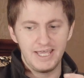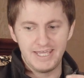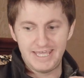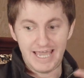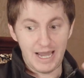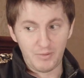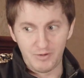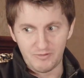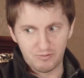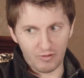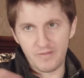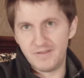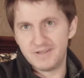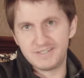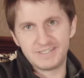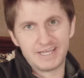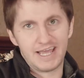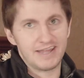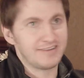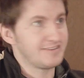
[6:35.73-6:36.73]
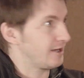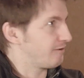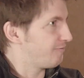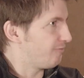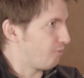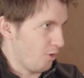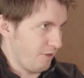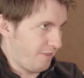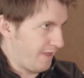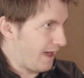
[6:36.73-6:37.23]
yeah, we've run this against like
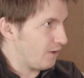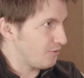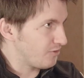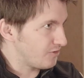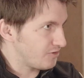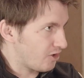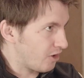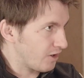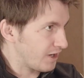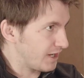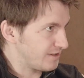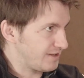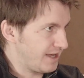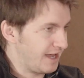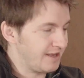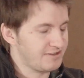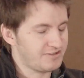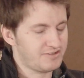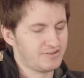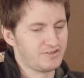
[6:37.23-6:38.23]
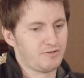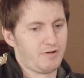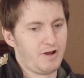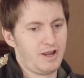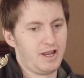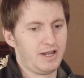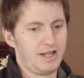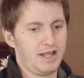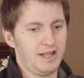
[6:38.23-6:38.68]
4,000 target tests, right?